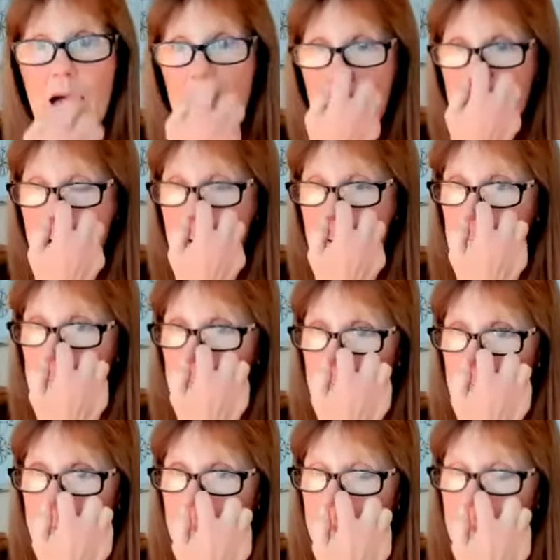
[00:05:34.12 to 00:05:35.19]
And
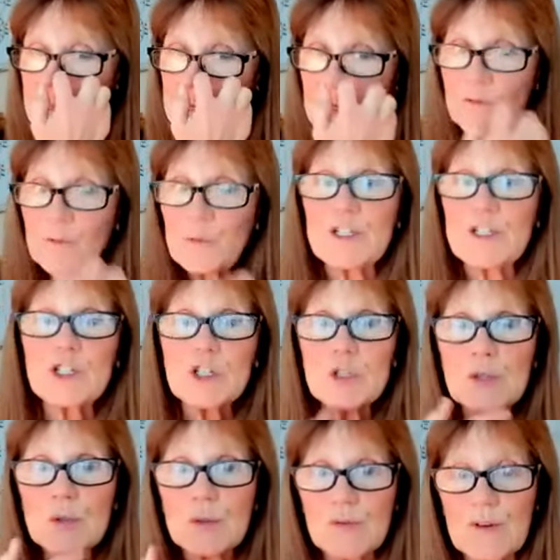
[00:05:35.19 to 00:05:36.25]
if we
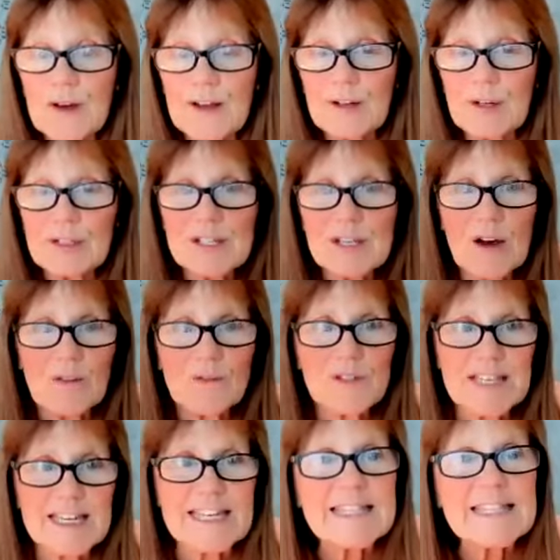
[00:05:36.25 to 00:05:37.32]
do find
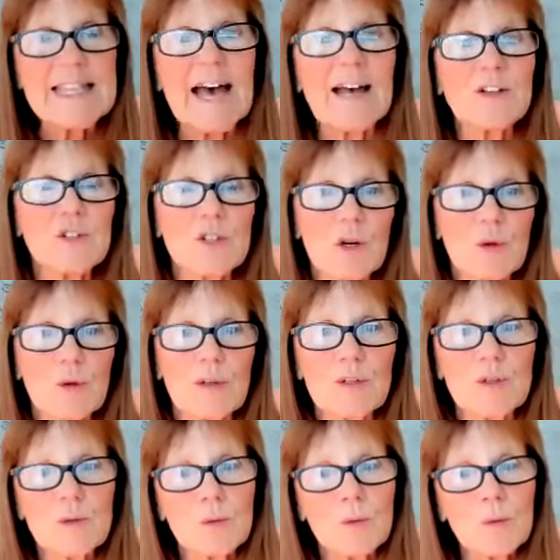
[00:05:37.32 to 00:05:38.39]
ourselves in that zone,
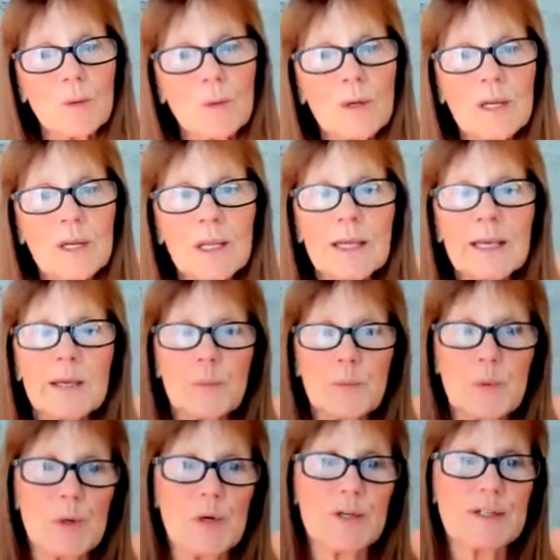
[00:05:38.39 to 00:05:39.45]
it's really
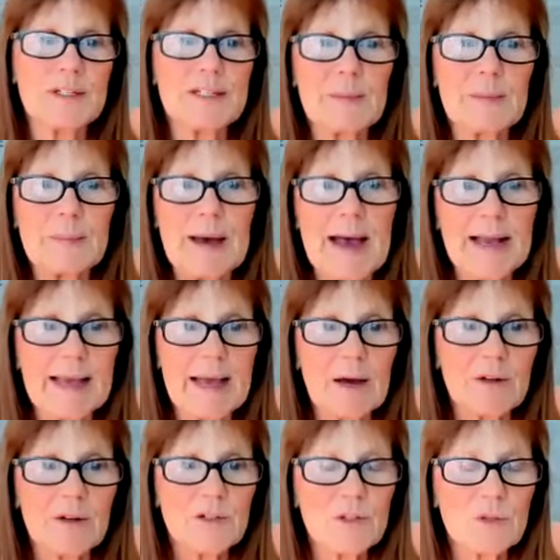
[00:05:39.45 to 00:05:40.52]
important to back
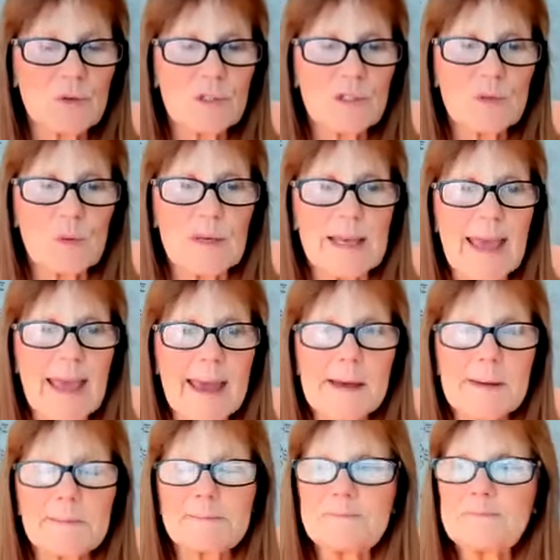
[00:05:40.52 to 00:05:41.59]
out as soon as we
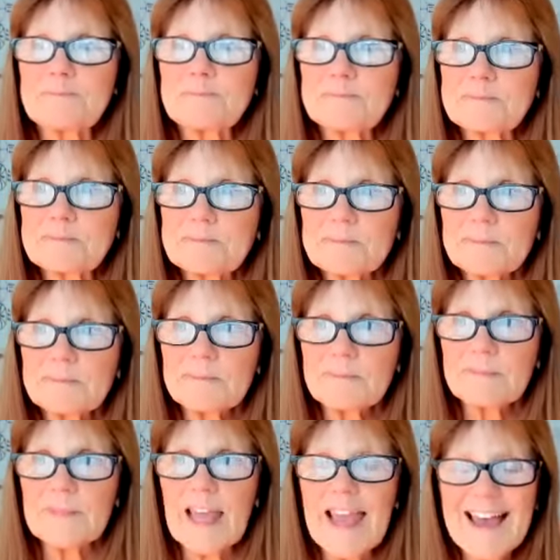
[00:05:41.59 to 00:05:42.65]
can.
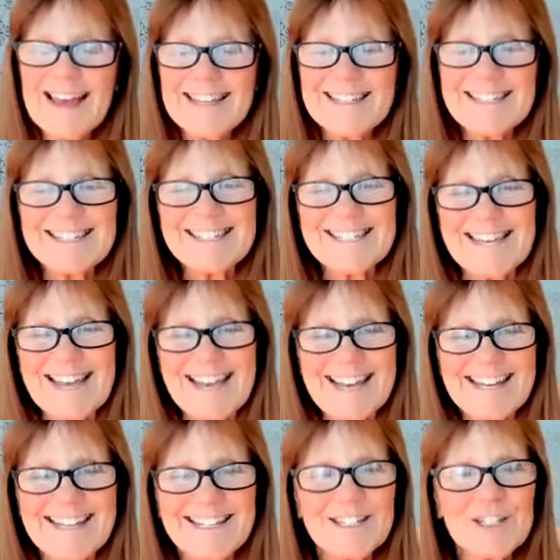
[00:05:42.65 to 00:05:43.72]

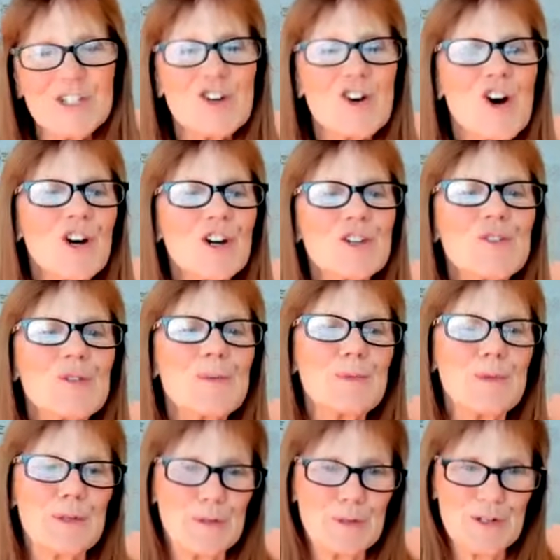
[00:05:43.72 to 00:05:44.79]
Today is
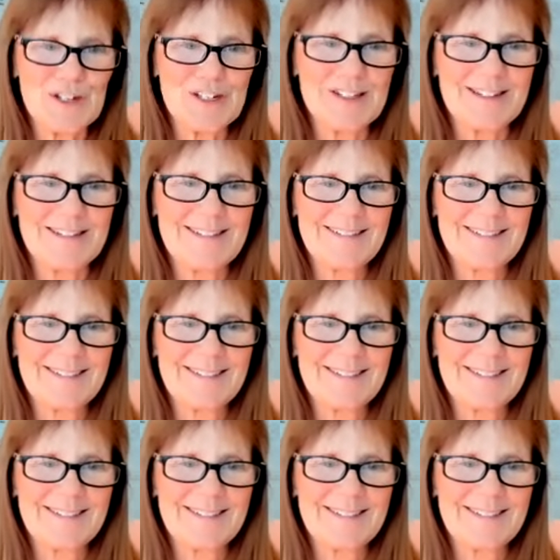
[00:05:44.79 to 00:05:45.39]
contribution.